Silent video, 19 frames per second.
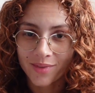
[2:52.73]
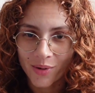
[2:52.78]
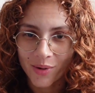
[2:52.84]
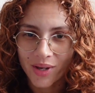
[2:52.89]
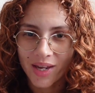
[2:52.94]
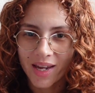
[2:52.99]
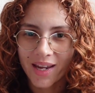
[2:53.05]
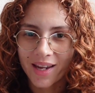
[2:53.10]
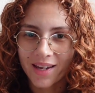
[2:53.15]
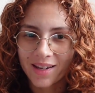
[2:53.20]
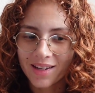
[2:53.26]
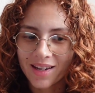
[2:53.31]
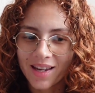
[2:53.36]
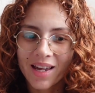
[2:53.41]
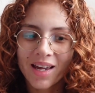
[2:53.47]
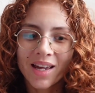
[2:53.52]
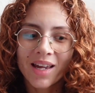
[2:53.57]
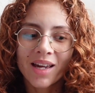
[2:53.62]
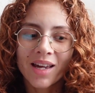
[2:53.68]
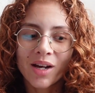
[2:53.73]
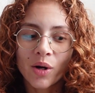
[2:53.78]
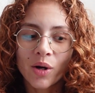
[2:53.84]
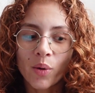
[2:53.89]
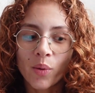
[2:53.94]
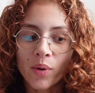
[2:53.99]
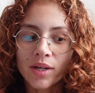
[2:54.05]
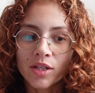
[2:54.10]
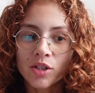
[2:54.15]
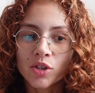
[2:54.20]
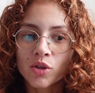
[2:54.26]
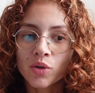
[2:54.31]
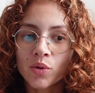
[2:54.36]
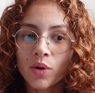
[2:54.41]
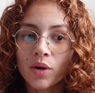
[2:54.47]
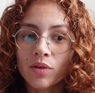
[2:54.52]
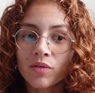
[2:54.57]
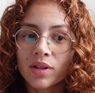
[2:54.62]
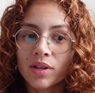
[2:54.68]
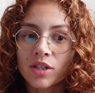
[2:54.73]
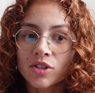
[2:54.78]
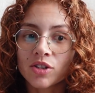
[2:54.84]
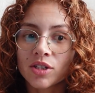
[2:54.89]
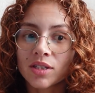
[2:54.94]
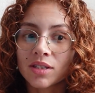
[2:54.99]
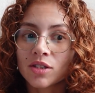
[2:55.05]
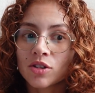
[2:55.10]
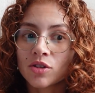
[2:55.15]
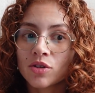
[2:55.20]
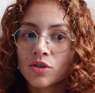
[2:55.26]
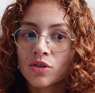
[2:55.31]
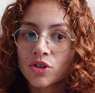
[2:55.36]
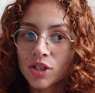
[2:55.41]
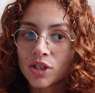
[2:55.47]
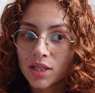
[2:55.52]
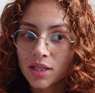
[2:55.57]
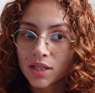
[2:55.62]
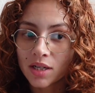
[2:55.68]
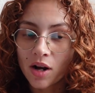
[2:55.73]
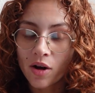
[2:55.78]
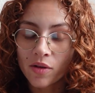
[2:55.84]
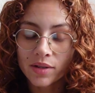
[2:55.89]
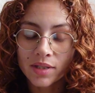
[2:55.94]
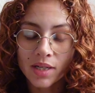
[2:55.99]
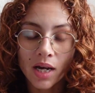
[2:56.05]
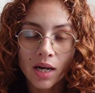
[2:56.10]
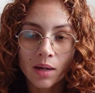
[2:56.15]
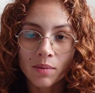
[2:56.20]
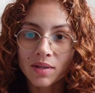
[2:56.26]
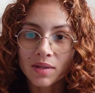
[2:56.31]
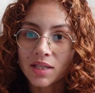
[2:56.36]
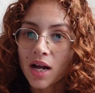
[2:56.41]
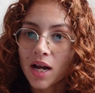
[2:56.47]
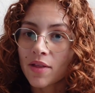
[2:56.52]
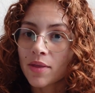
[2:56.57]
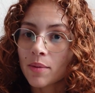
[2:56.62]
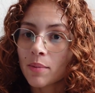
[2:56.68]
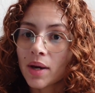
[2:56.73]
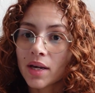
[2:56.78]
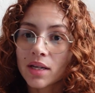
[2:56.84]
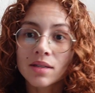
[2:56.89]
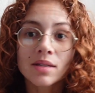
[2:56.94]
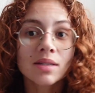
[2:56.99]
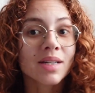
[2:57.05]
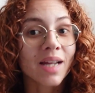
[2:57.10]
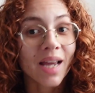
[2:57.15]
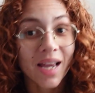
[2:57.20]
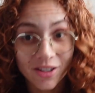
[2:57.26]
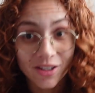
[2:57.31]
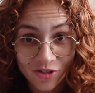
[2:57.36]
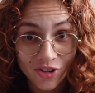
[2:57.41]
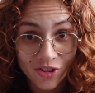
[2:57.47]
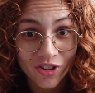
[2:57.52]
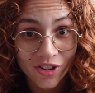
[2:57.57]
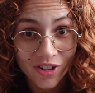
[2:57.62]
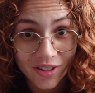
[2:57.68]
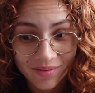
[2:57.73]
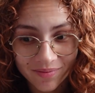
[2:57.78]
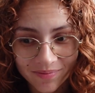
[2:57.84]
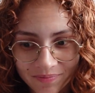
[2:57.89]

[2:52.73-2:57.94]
Okay? Going to a religious institution all the time is not the best answer.